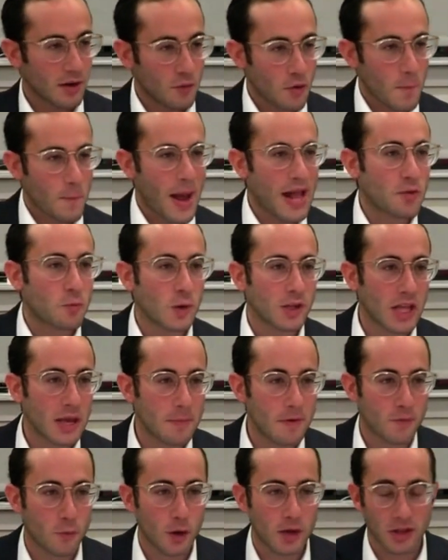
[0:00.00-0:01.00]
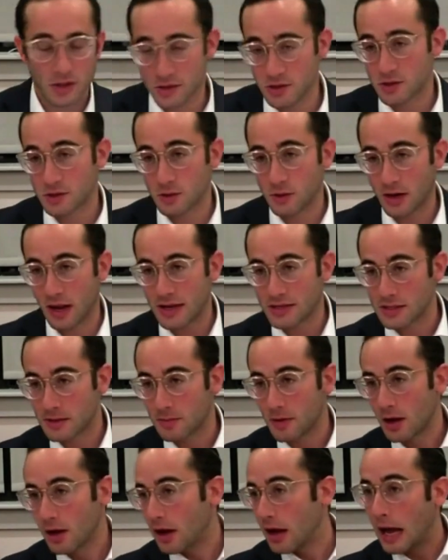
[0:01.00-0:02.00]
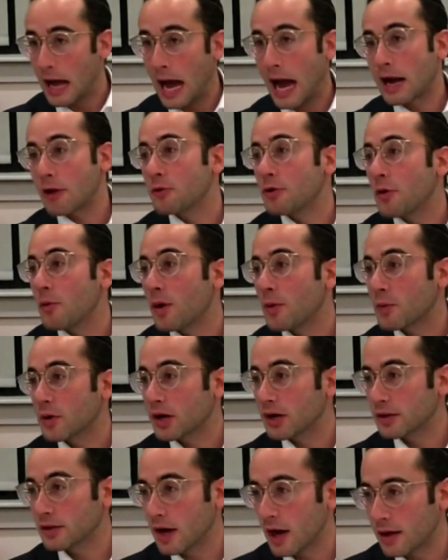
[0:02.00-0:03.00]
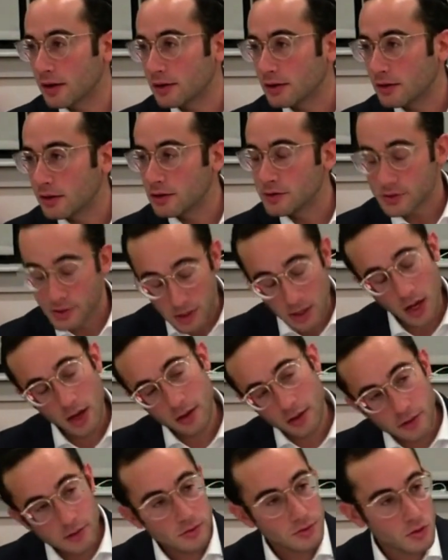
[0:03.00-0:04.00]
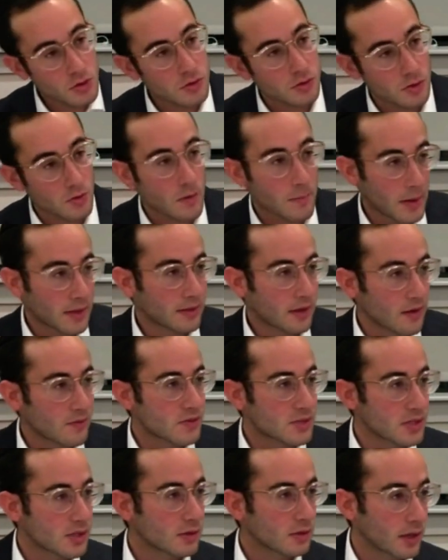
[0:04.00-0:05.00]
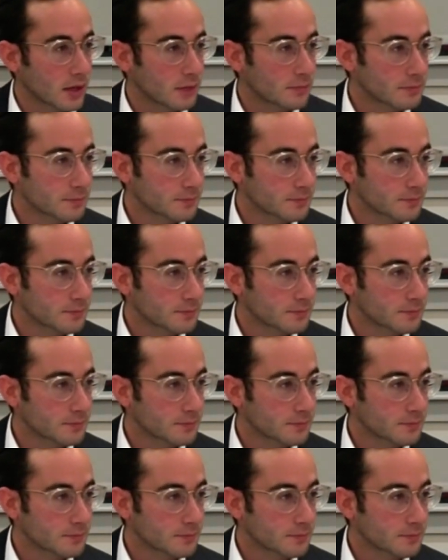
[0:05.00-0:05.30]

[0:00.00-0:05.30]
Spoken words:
Repent one day before your death. So the student asked him, how do you know when we're going to die? He's like, yeah, that's true. So repent every single day.